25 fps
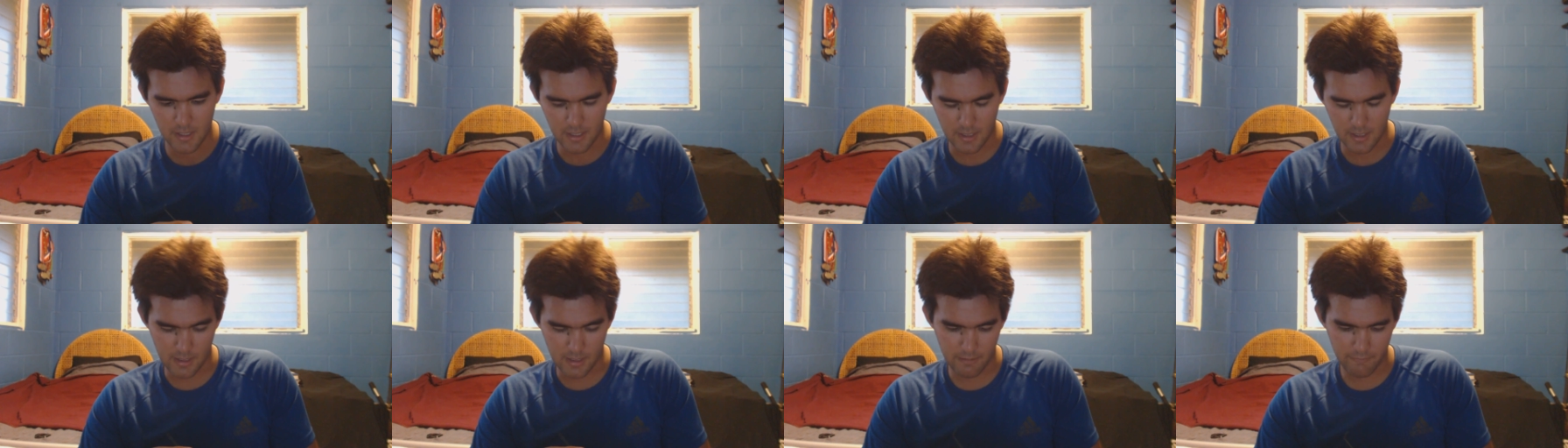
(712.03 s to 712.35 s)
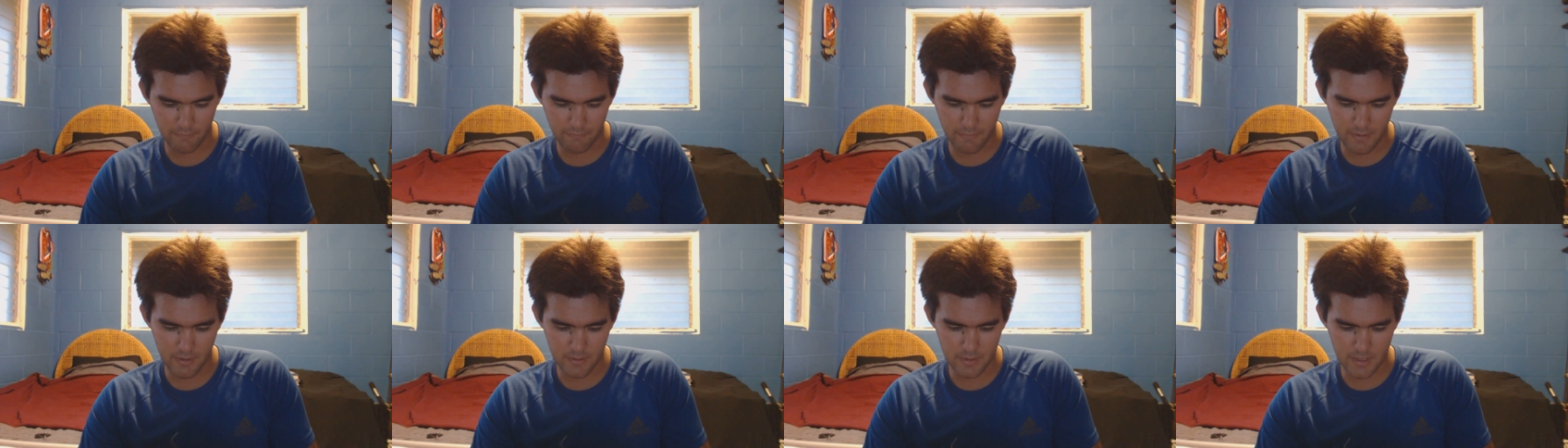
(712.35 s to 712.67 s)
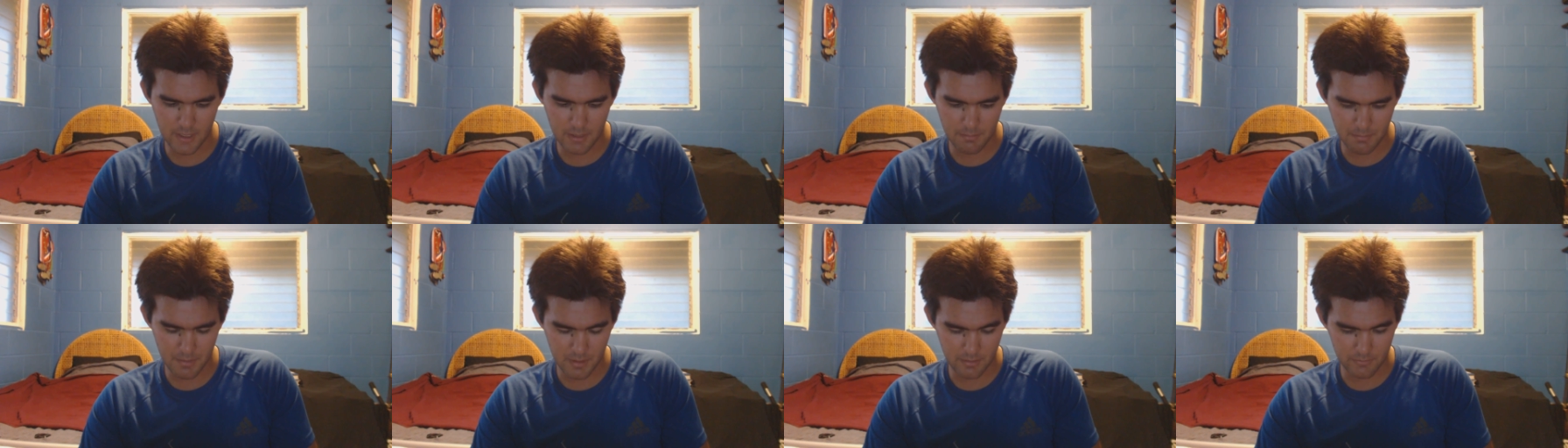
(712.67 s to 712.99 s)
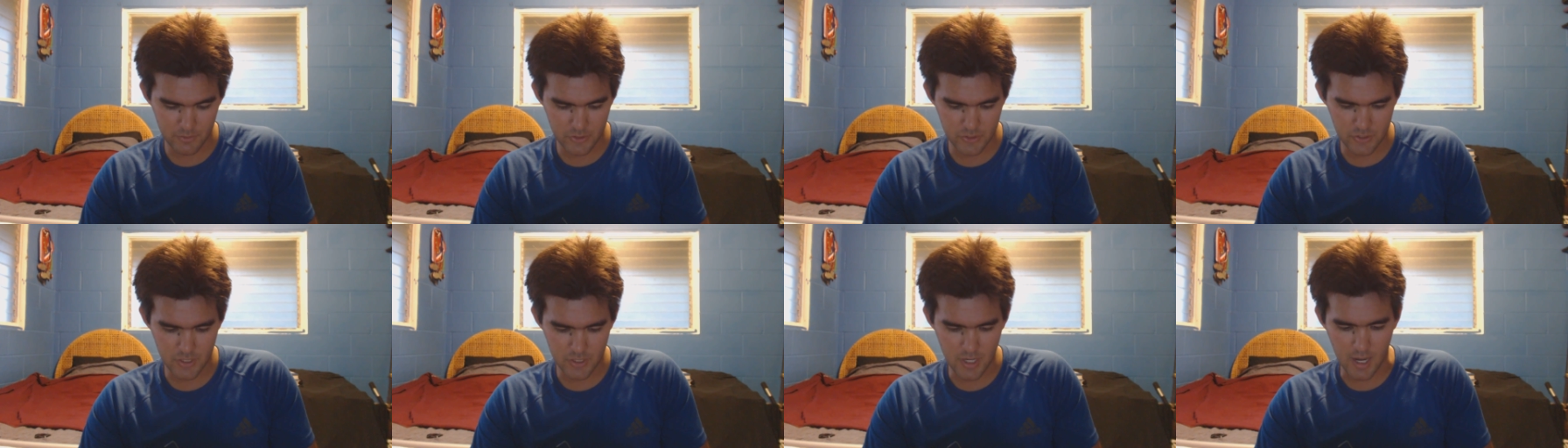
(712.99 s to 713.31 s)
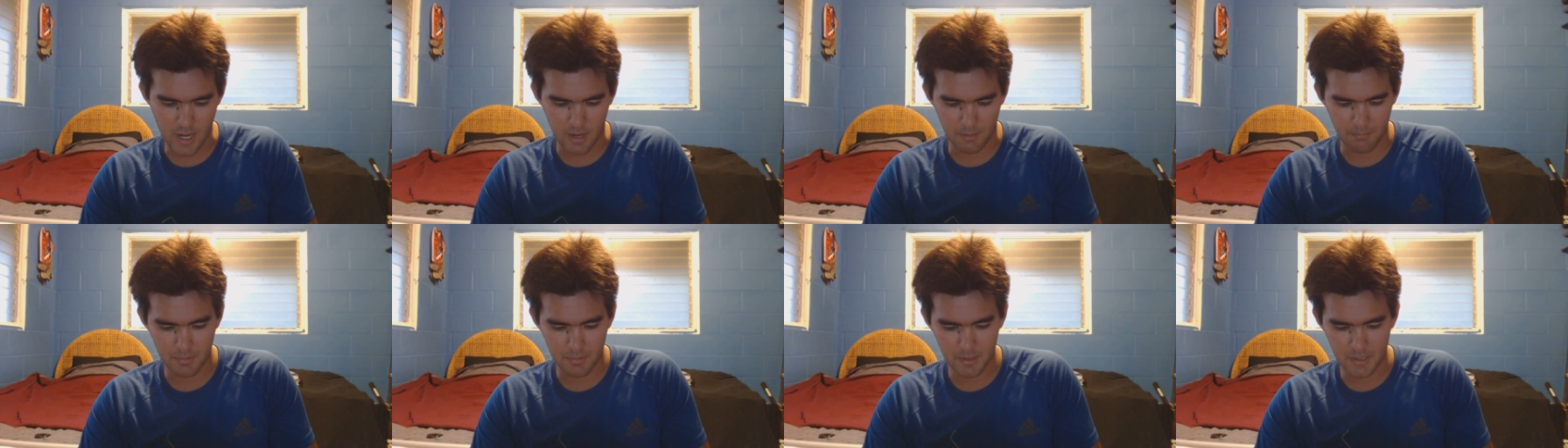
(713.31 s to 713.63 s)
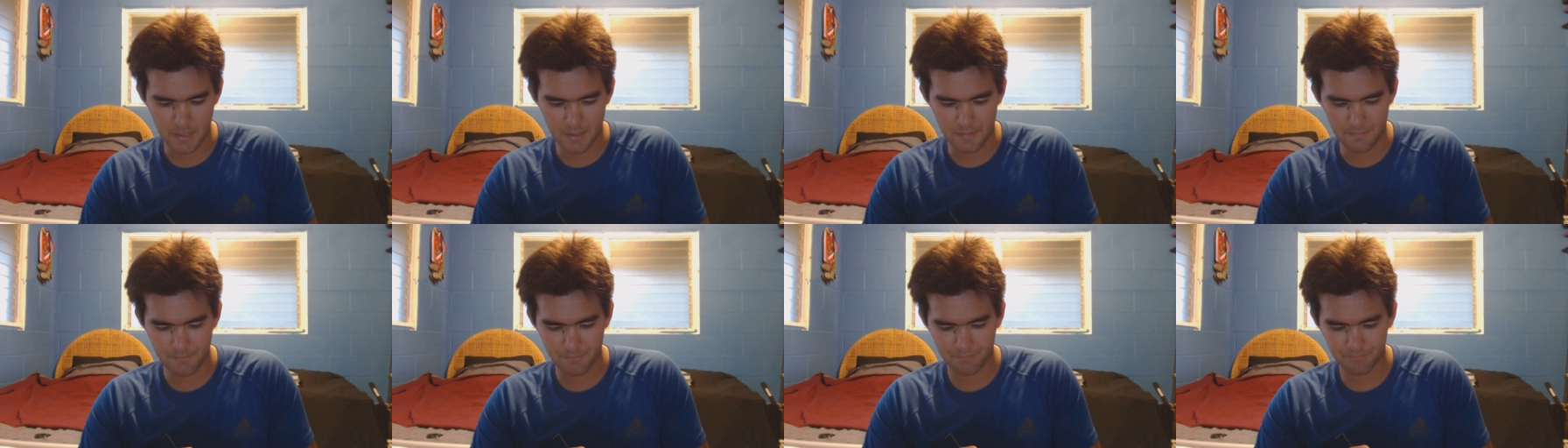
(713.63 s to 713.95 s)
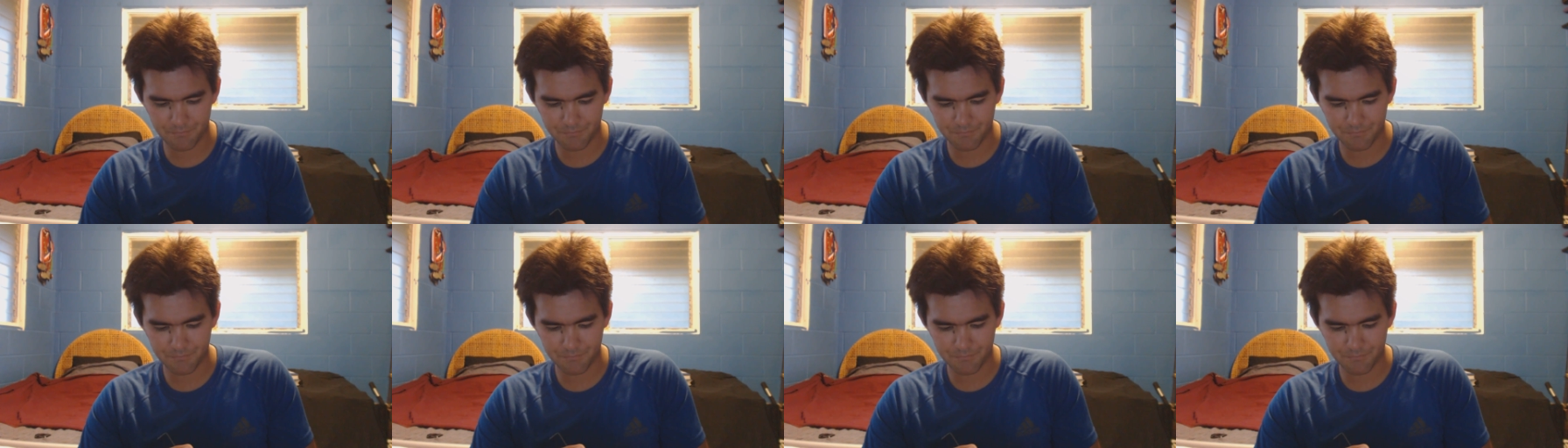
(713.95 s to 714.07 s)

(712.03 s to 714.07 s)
and I found that a bit of a shock. But